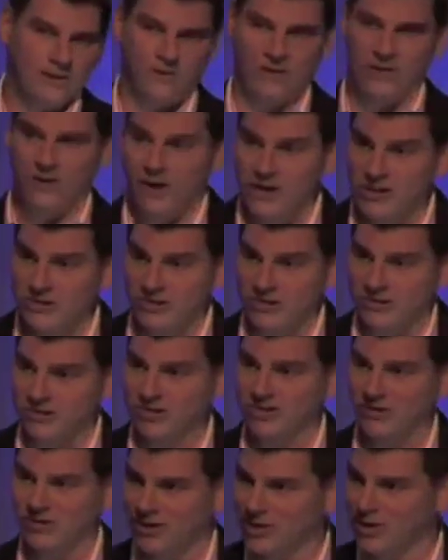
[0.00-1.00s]
So I
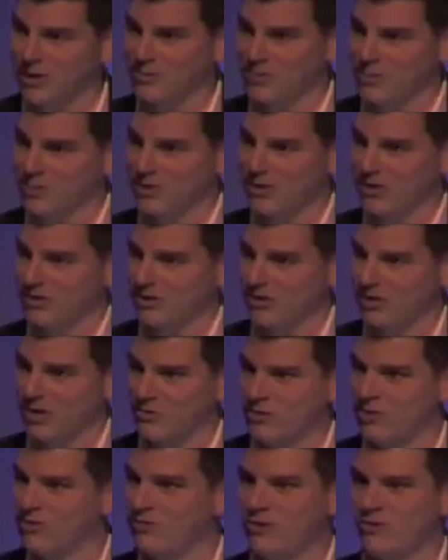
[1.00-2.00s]
trust us, I know what we can do.
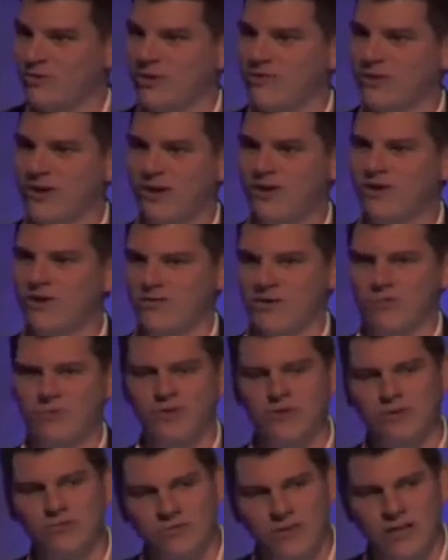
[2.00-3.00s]
But if you've never heard of it,
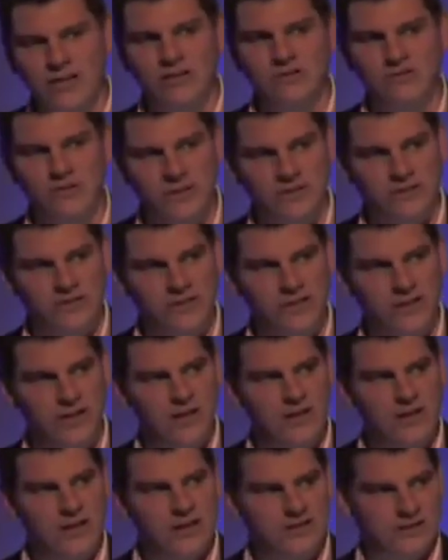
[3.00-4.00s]
would you really trust
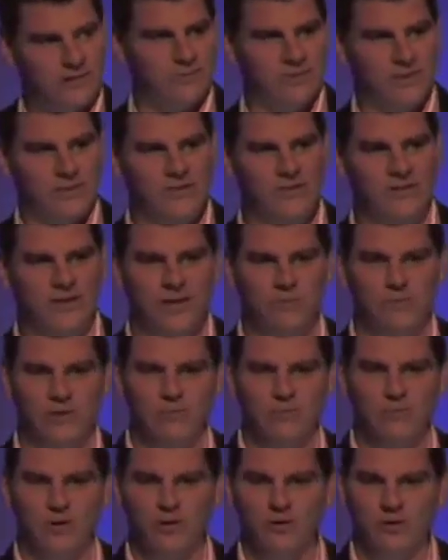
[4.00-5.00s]
something to turn up in
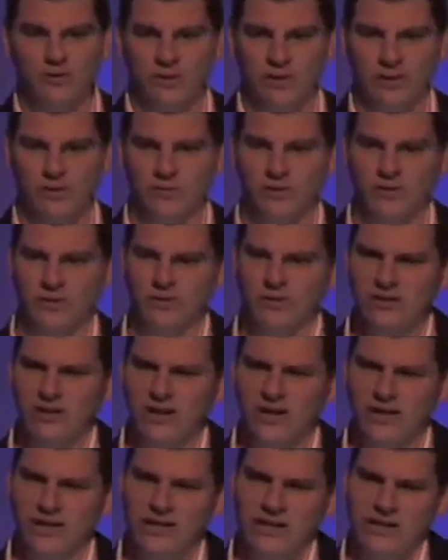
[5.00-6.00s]
a box that you ordered online?